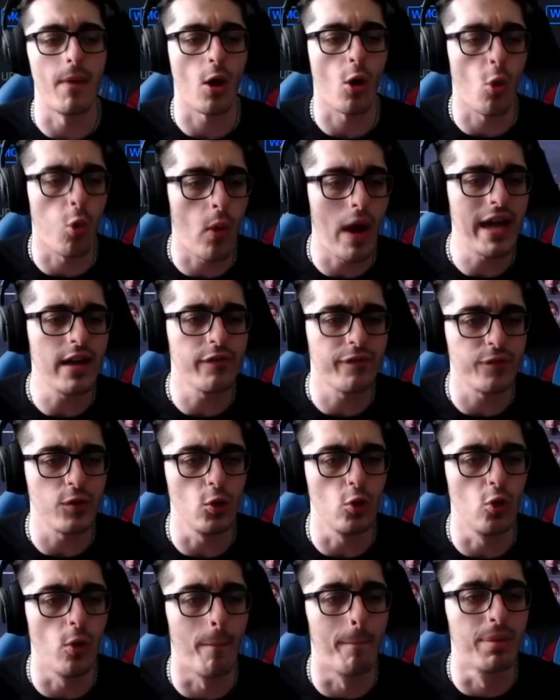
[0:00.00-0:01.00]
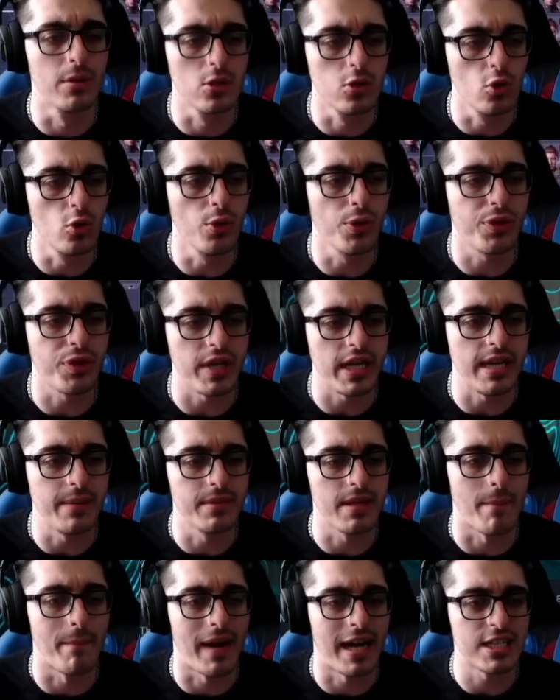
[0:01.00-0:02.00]
quite a few
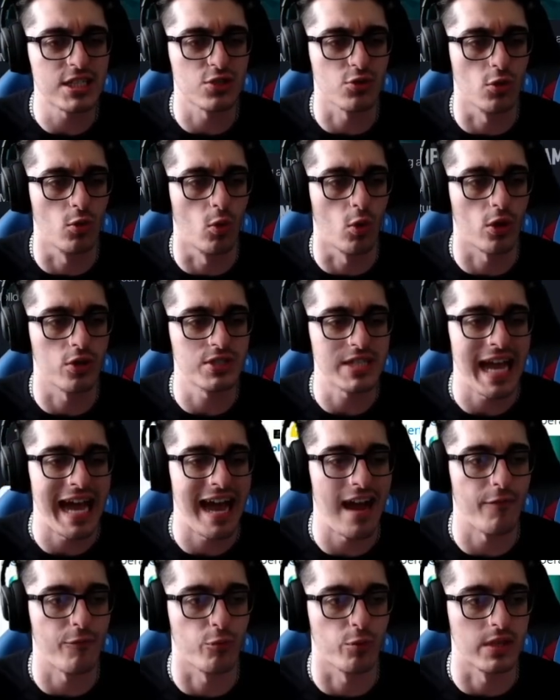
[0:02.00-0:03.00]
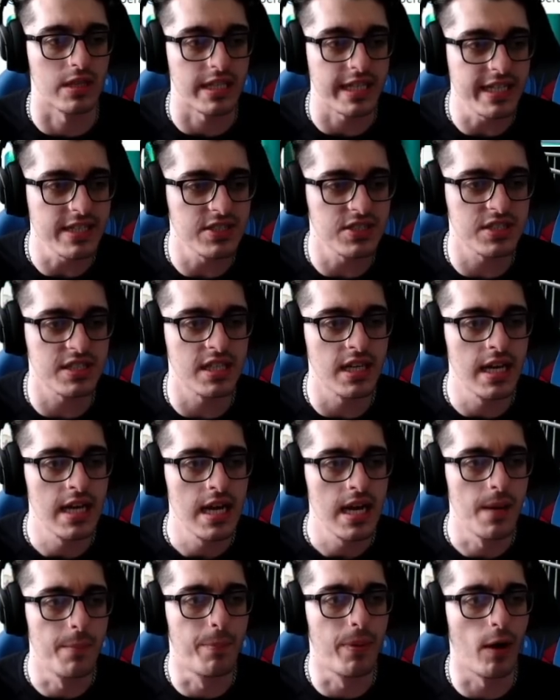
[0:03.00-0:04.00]
blue-themed monster rewards have released,
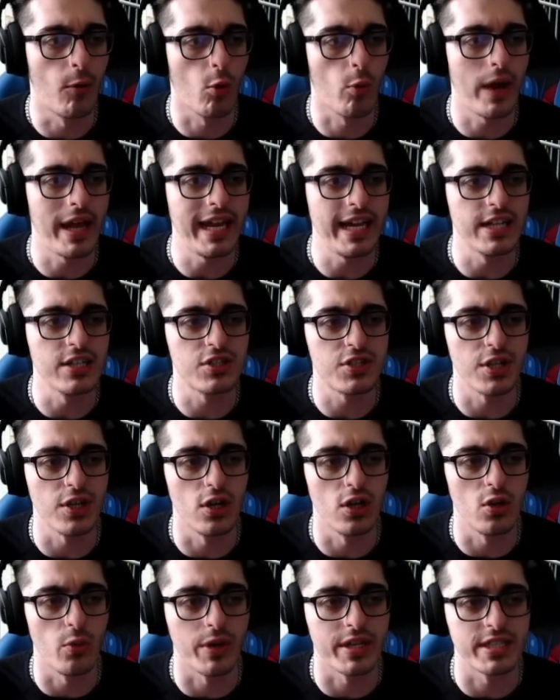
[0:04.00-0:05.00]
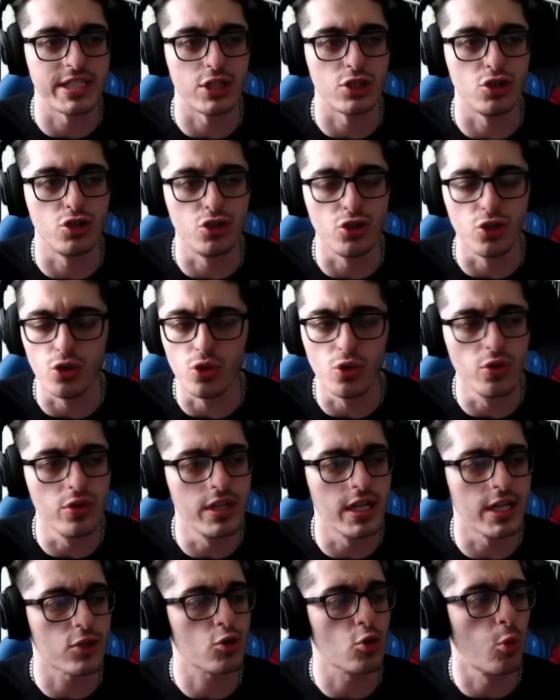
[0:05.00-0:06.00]
but we're waiting until, June
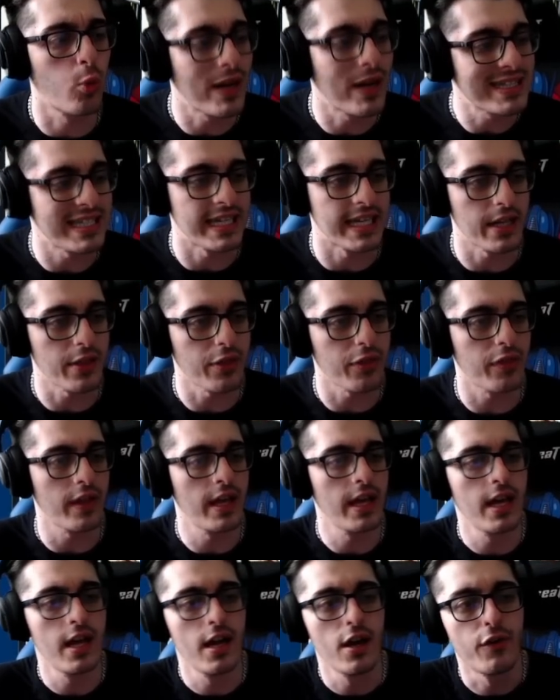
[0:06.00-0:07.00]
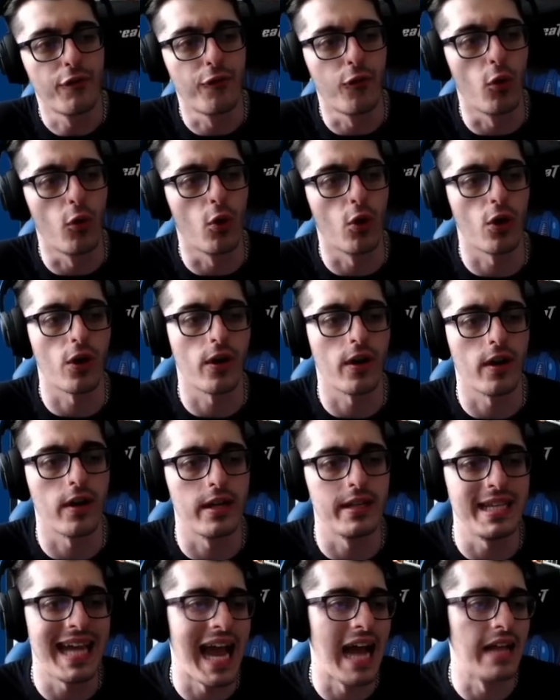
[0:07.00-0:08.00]
20th for
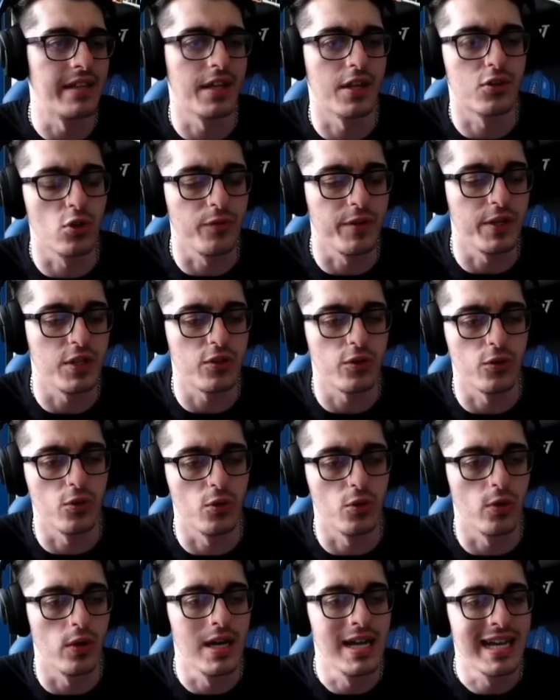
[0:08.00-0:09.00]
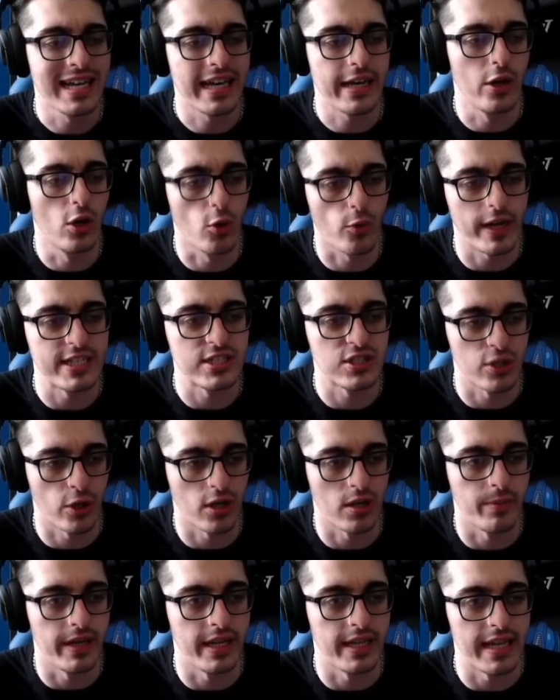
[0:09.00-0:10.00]
the end of the 2v2 kill race
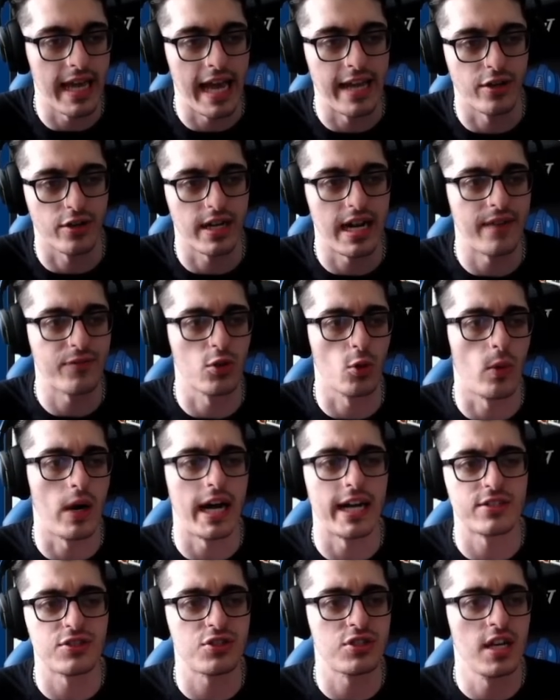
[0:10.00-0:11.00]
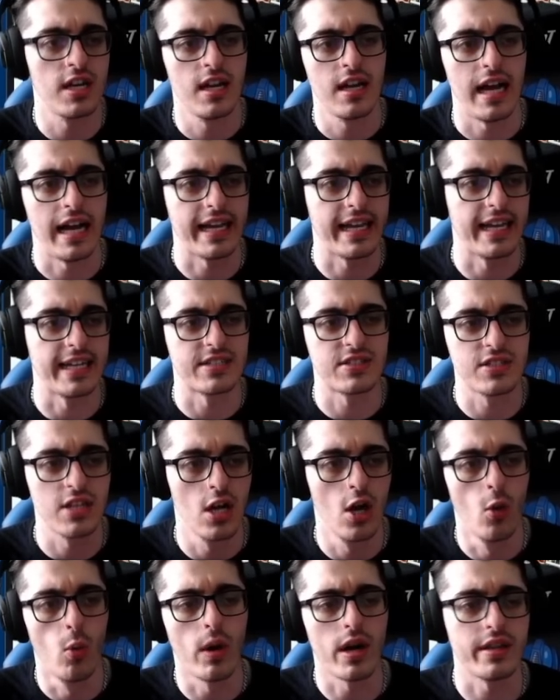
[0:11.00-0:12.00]
tournament, and you're gonna have to watch, I guess,
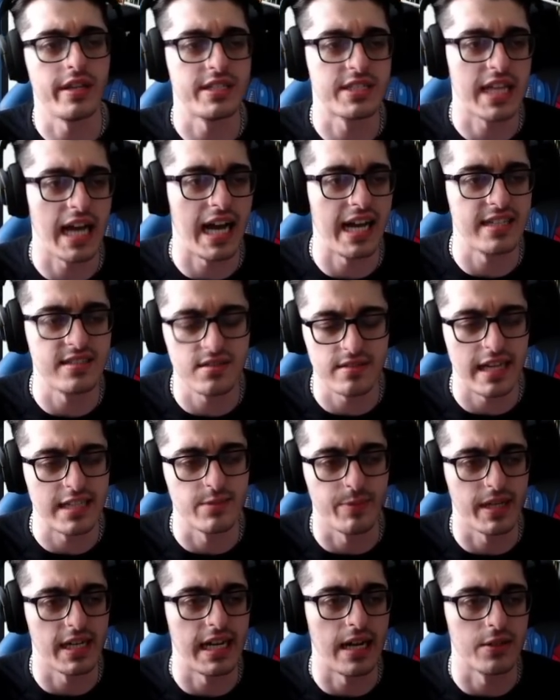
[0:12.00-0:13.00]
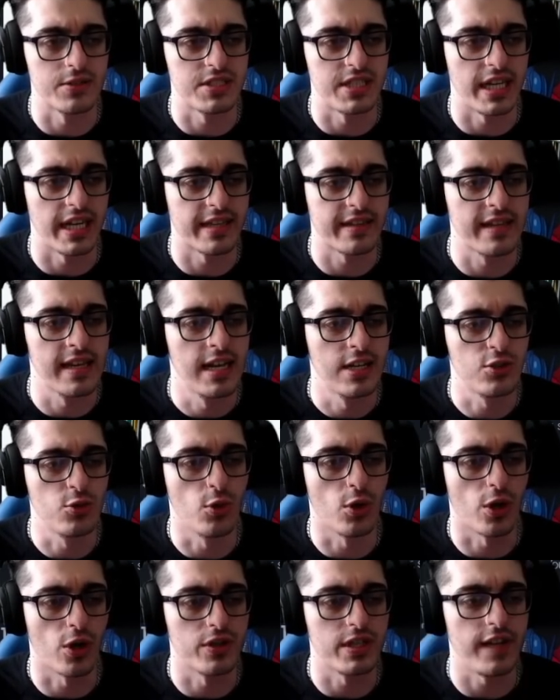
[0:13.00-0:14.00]
one of these guys, hasn't been announced yet, to
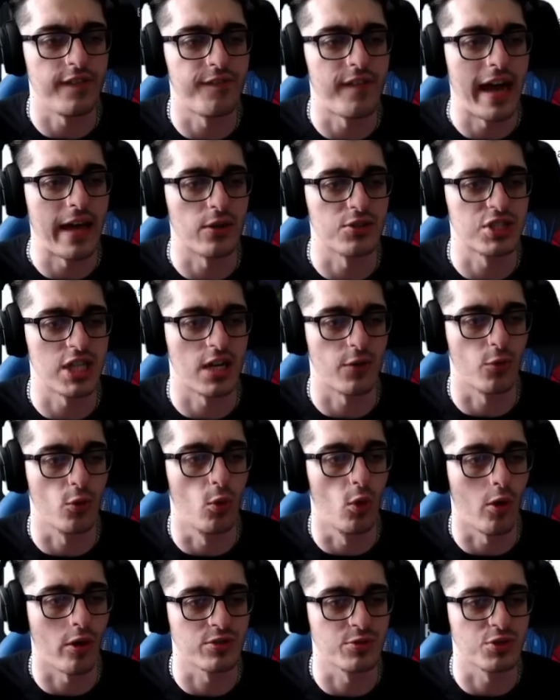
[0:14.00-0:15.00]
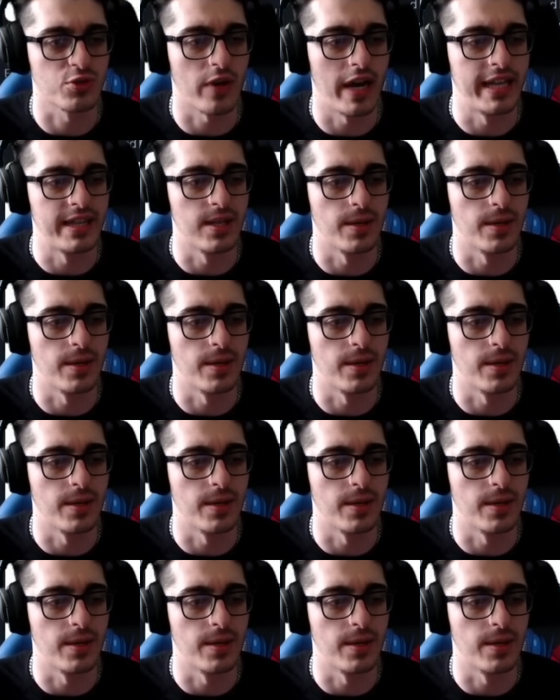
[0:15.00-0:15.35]
earn the final set of rewards, which will end